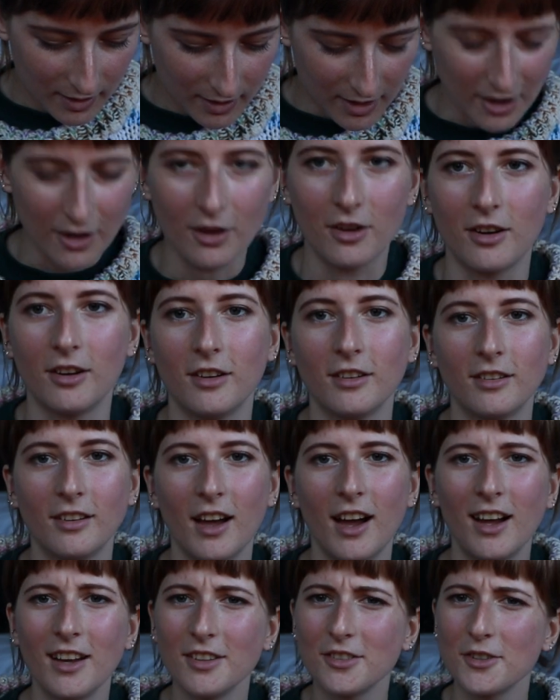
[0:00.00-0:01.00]
Yeah,
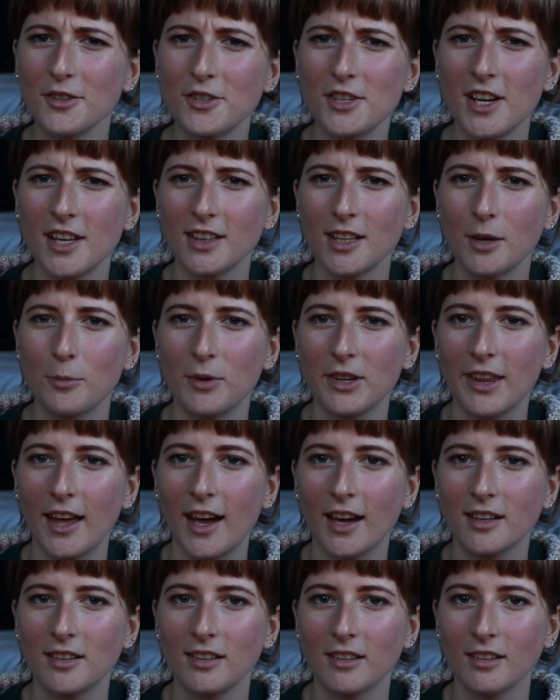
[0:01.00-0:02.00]
I associate that with
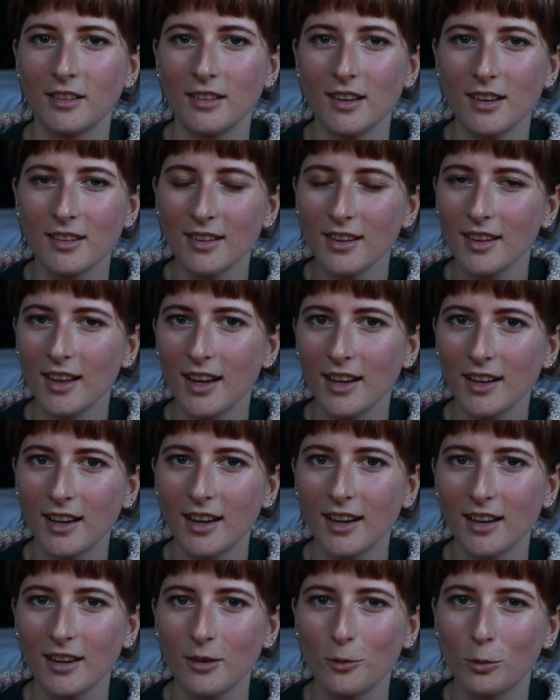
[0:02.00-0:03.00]
actors. Isn't that
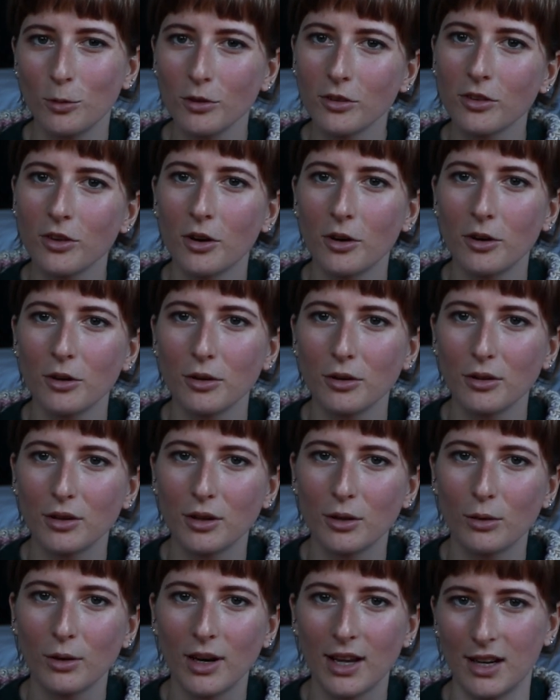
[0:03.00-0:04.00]
like also
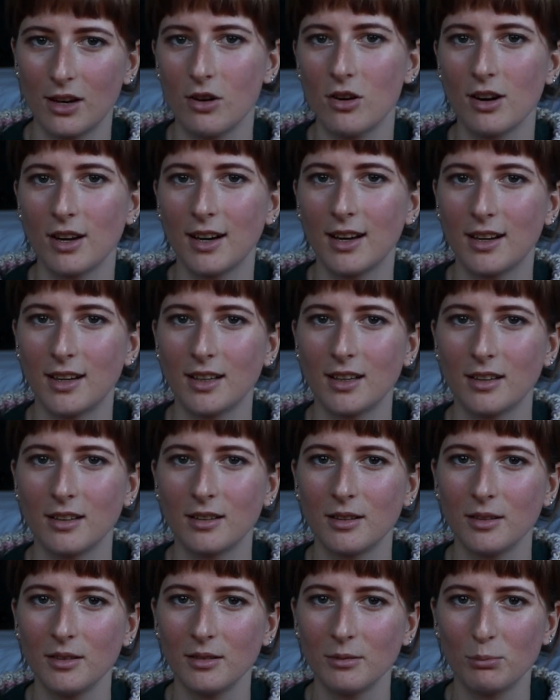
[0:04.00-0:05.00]
your like
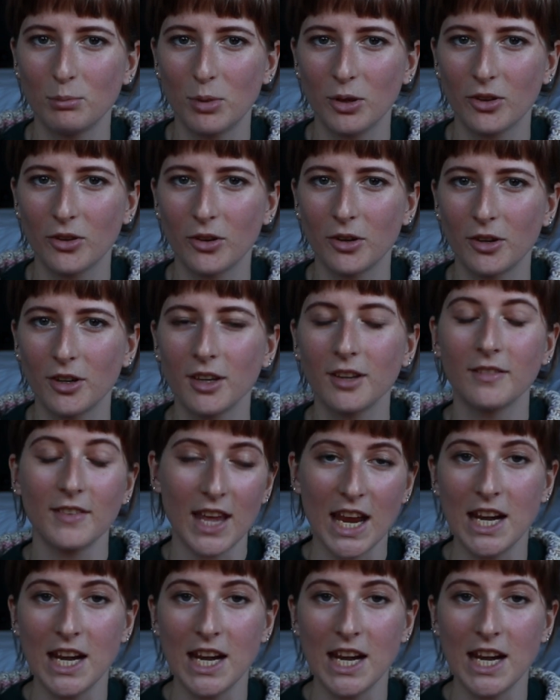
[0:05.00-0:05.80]
online persona?